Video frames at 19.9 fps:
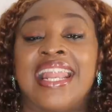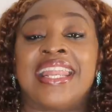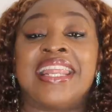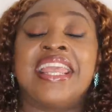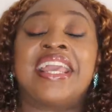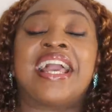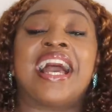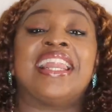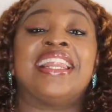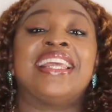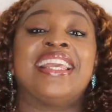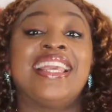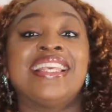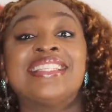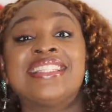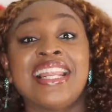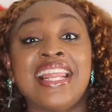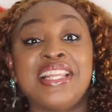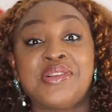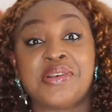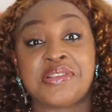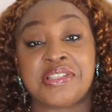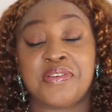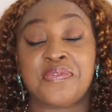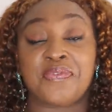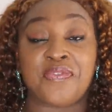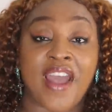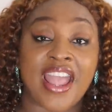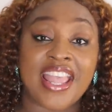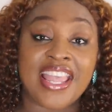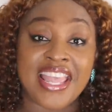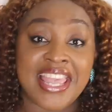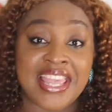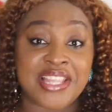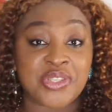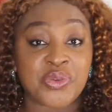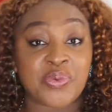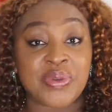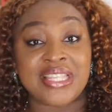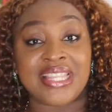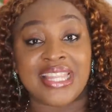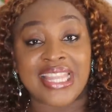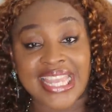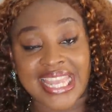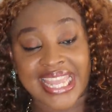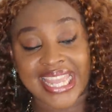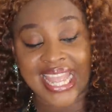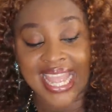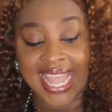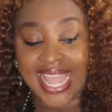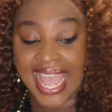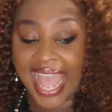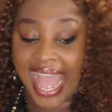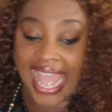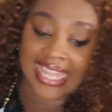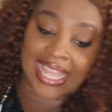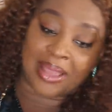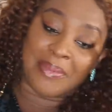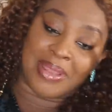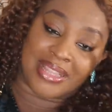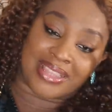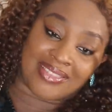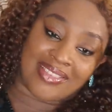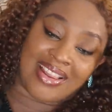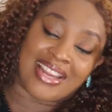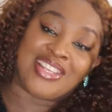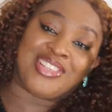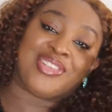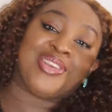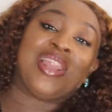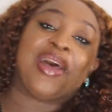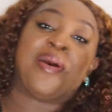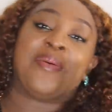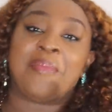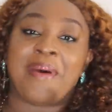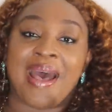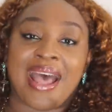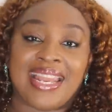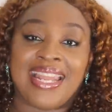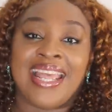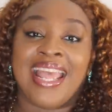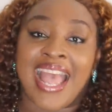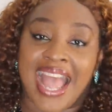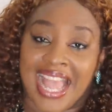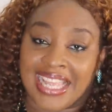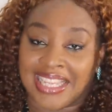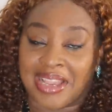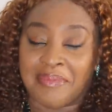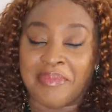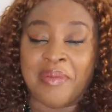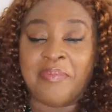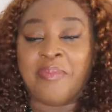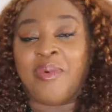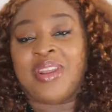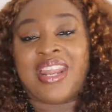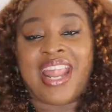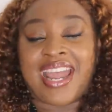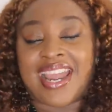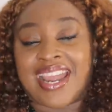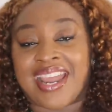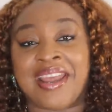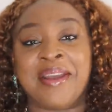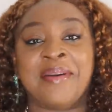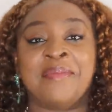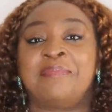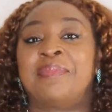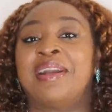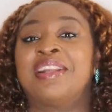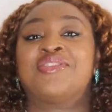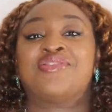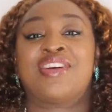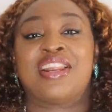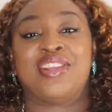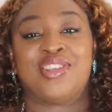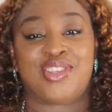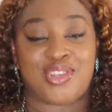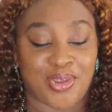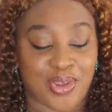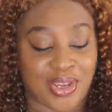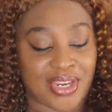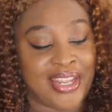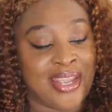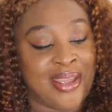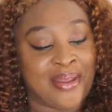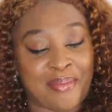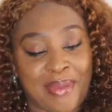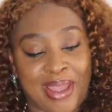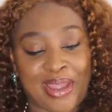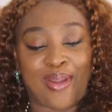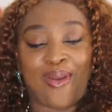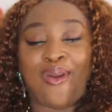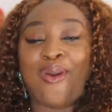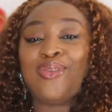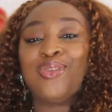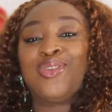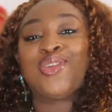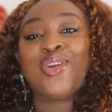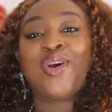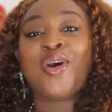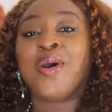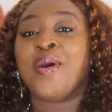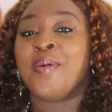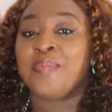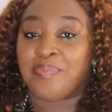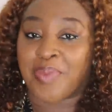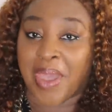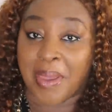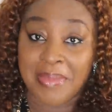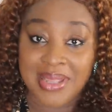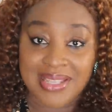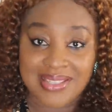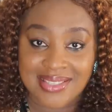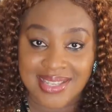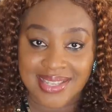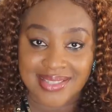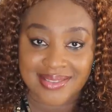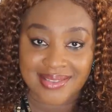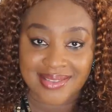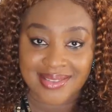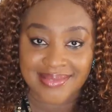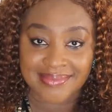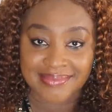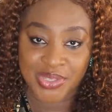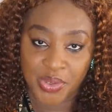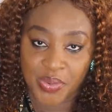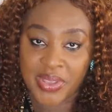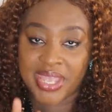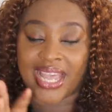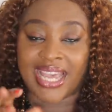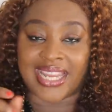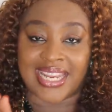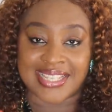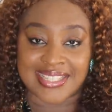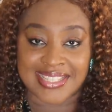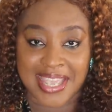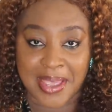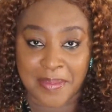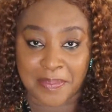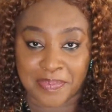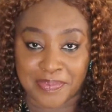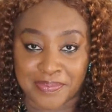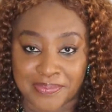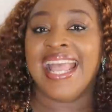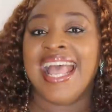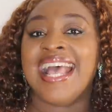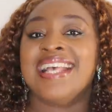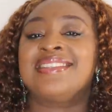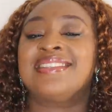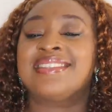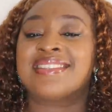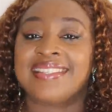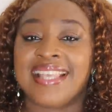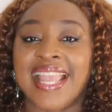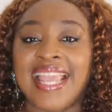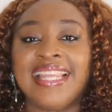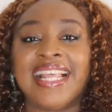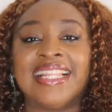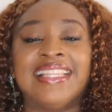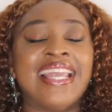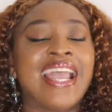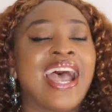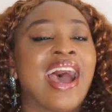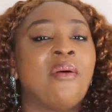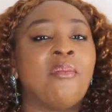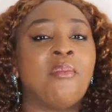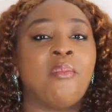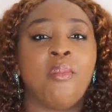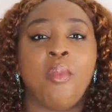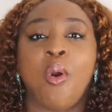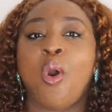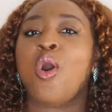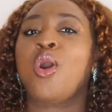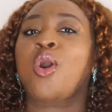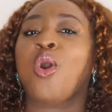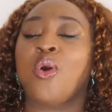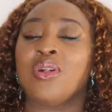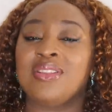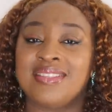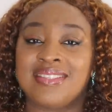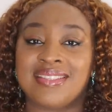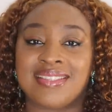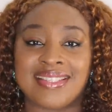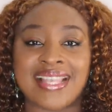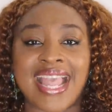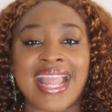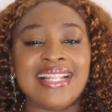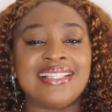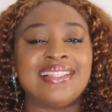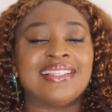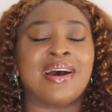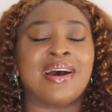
and he can easily justify it with the "I am a traditional man, I am a monarch, my tradition, my culture permits it," so he can escape. They say that they are more concerned